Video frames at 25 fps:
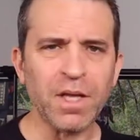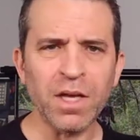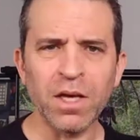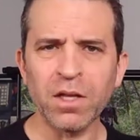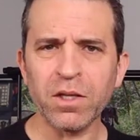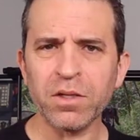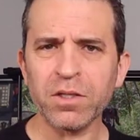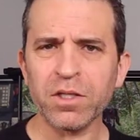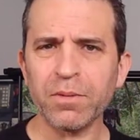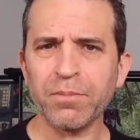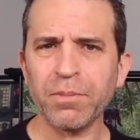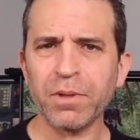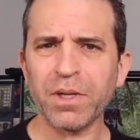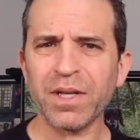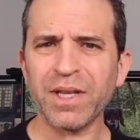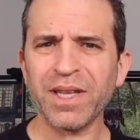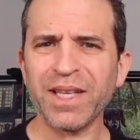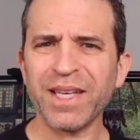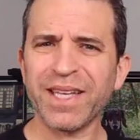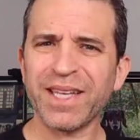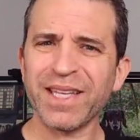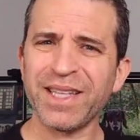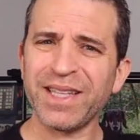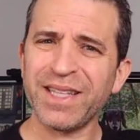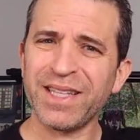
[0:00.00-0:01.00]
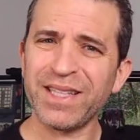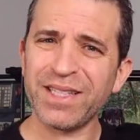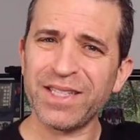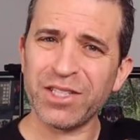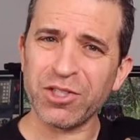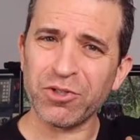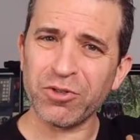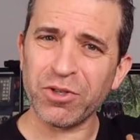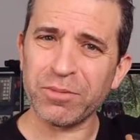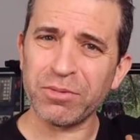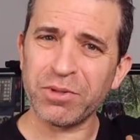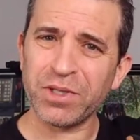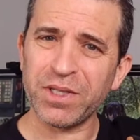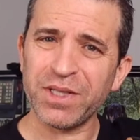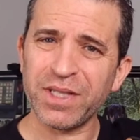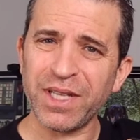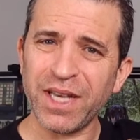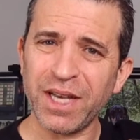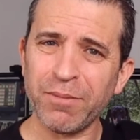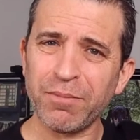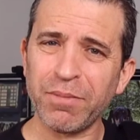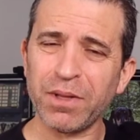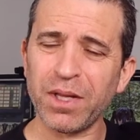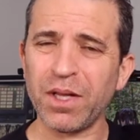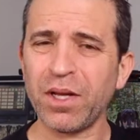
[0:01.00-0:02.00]
I'll also put a link in the description
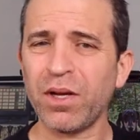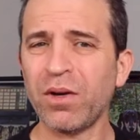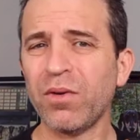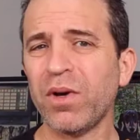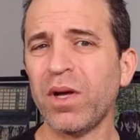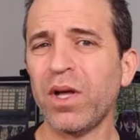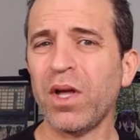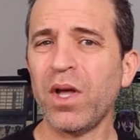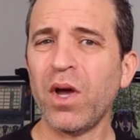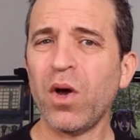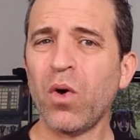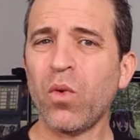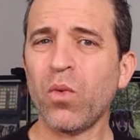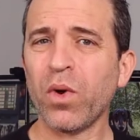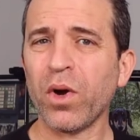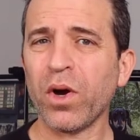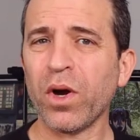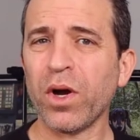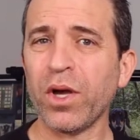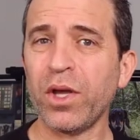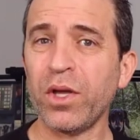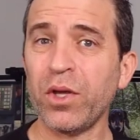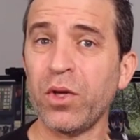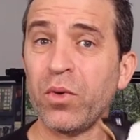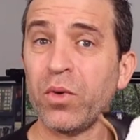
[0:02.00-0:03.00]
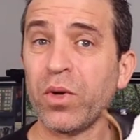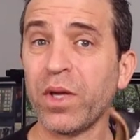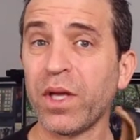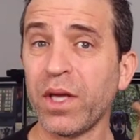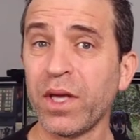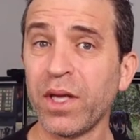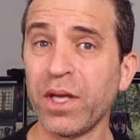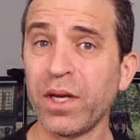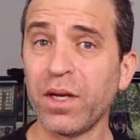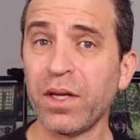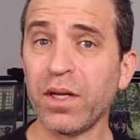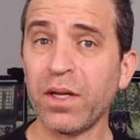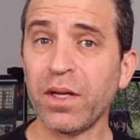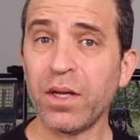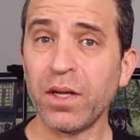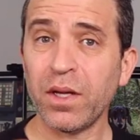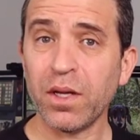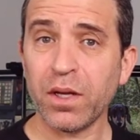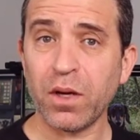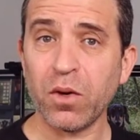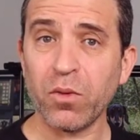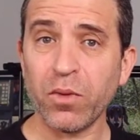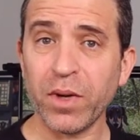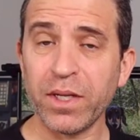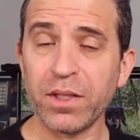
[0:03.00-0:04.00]
down below where you can
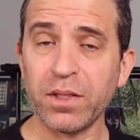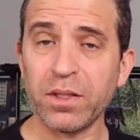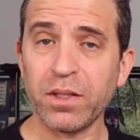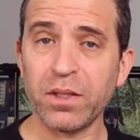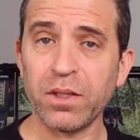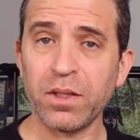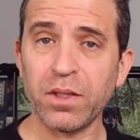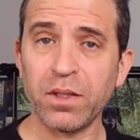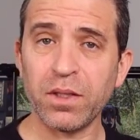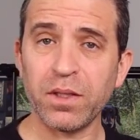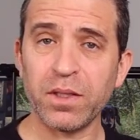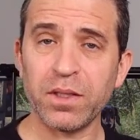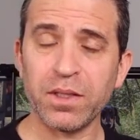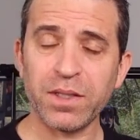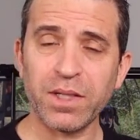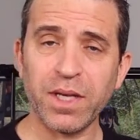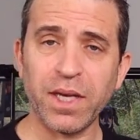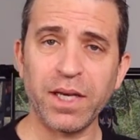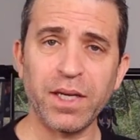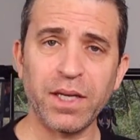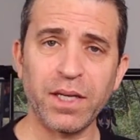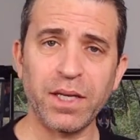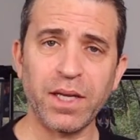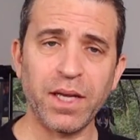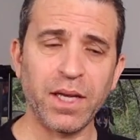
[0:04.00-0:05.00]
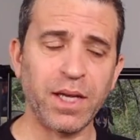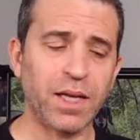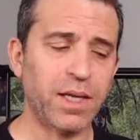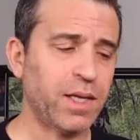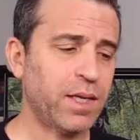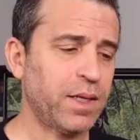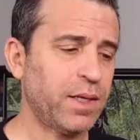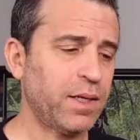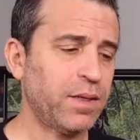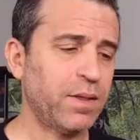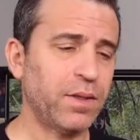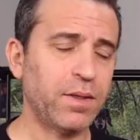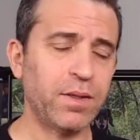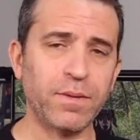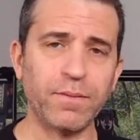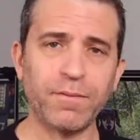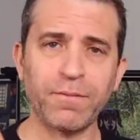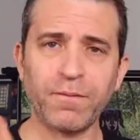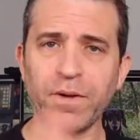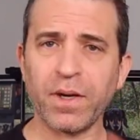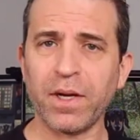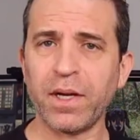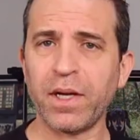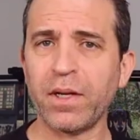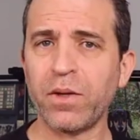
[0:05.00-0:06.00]
go right to the site and
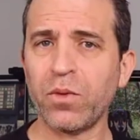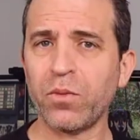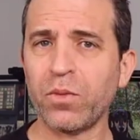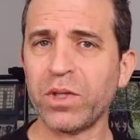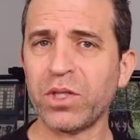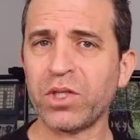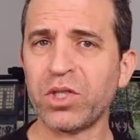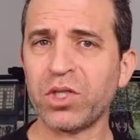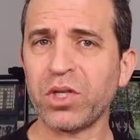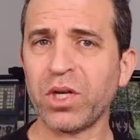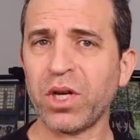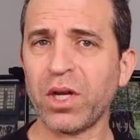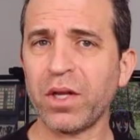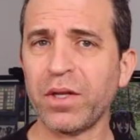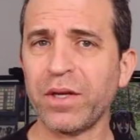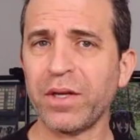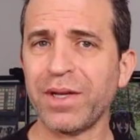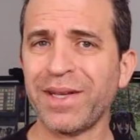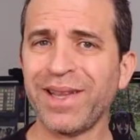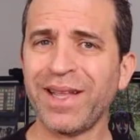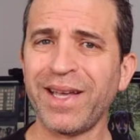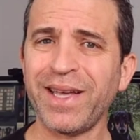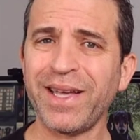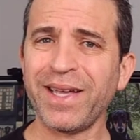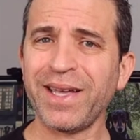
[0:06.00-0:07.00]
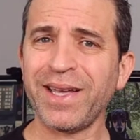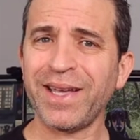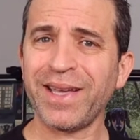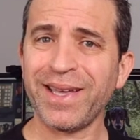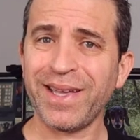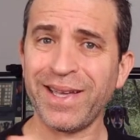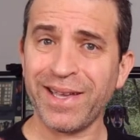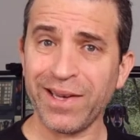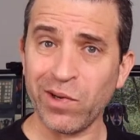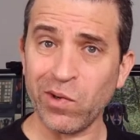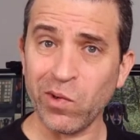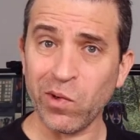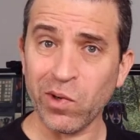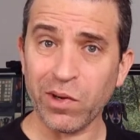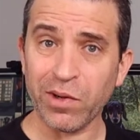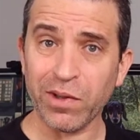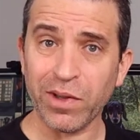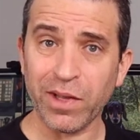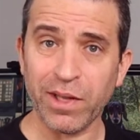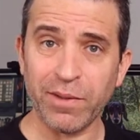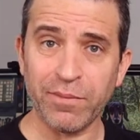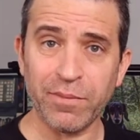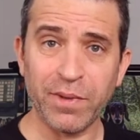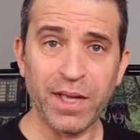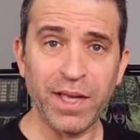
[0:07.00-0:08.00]
find which color you like and order
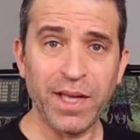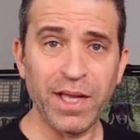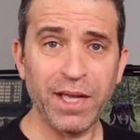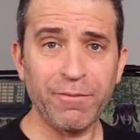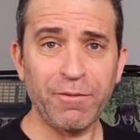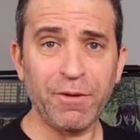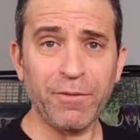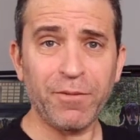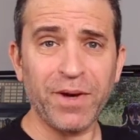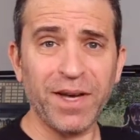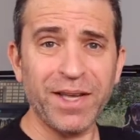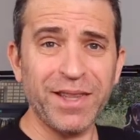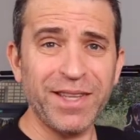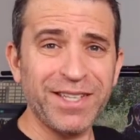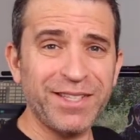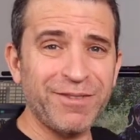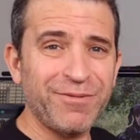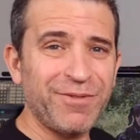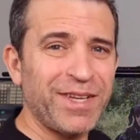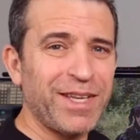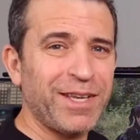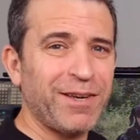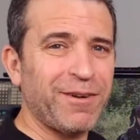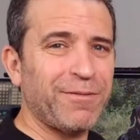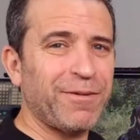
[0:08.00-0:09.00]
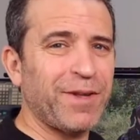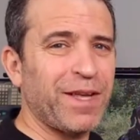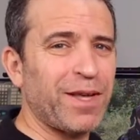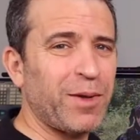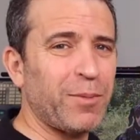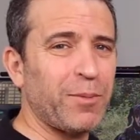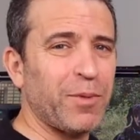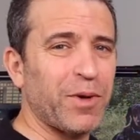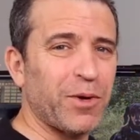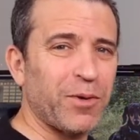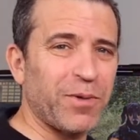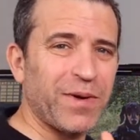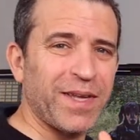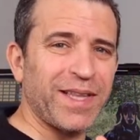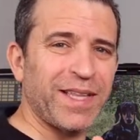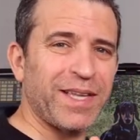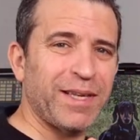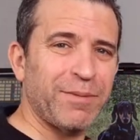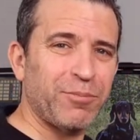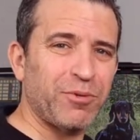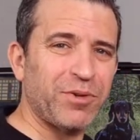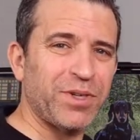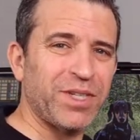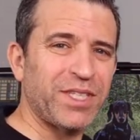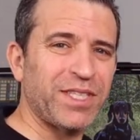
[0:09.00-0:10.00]
them. If you find this video of help, greatly
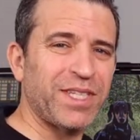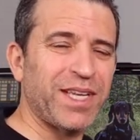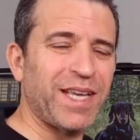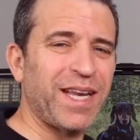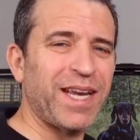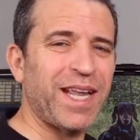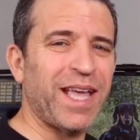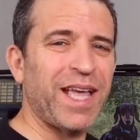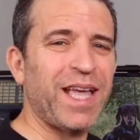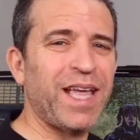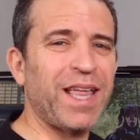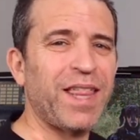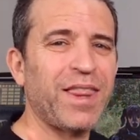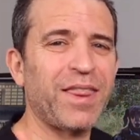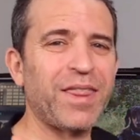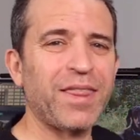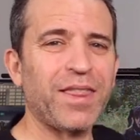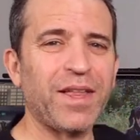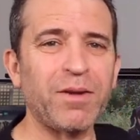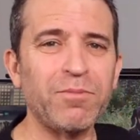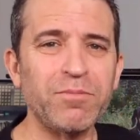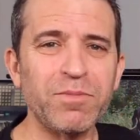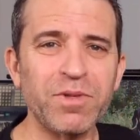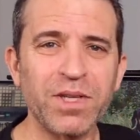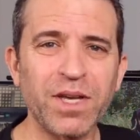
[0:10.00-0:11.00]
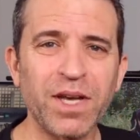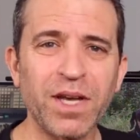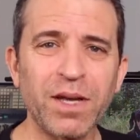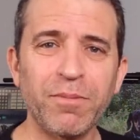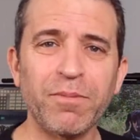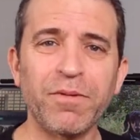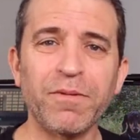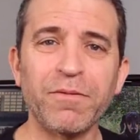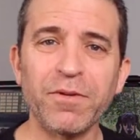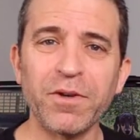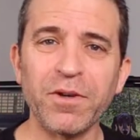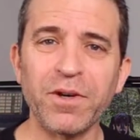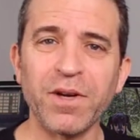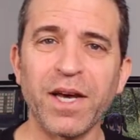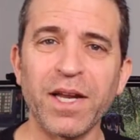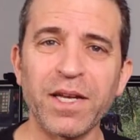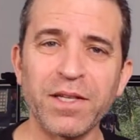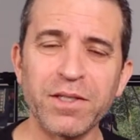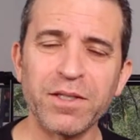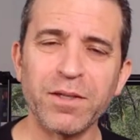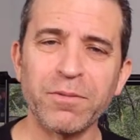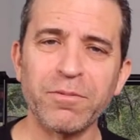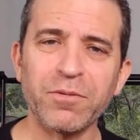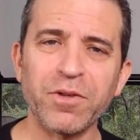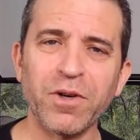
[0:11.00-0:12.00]
appreciate a thumbs up if you're not
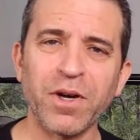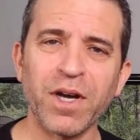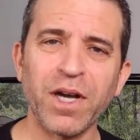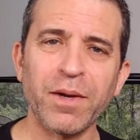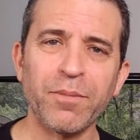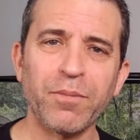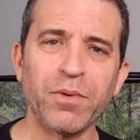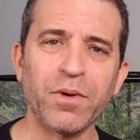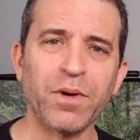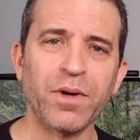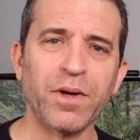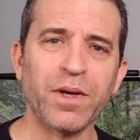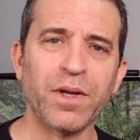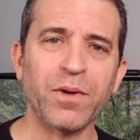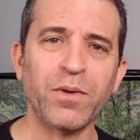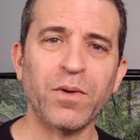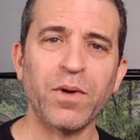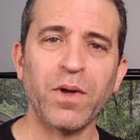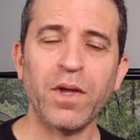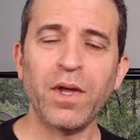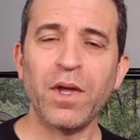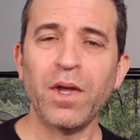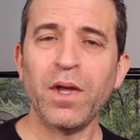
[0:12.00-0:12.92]
a subscriber and